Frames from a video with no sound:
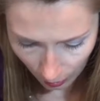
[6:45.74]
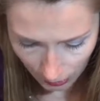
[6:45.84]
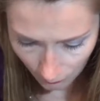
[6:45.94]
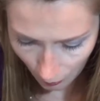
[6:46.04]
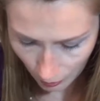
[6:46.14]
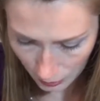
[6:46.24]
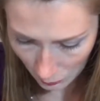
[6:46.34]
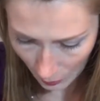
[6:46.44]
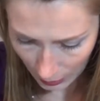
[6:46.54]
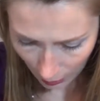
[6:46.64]
As far as the
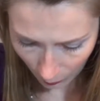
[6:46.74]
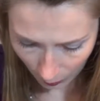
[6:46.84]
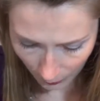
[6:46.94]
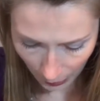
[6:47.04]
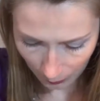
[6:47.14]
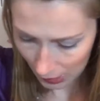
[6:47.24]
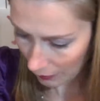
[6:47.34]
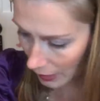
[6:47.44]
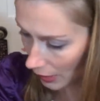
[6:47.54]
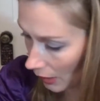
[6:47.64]
ones that weren't pigmented,
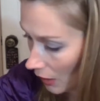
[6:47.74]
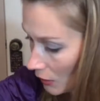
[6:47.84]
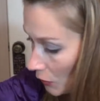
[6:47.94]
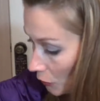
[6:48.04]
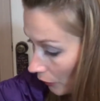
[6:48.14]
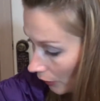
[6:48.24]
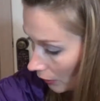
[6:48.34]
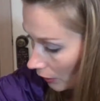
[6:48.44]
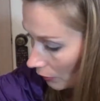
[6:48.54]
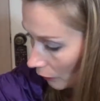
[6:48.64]
everything else was really
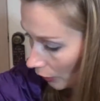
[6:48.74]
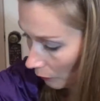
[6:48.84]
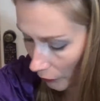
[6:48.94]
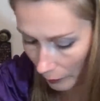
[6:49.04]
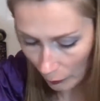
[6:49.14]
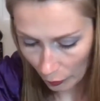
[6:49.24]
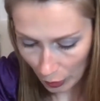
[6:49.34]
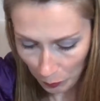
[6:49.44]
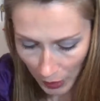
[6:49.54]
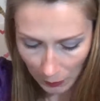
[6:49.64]
good,
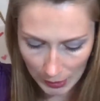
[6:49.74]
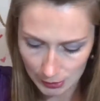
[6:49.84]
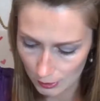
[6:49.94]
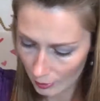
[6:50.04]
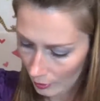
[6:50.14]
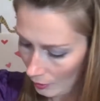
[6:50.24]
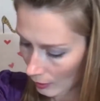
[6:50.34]
really pigmented.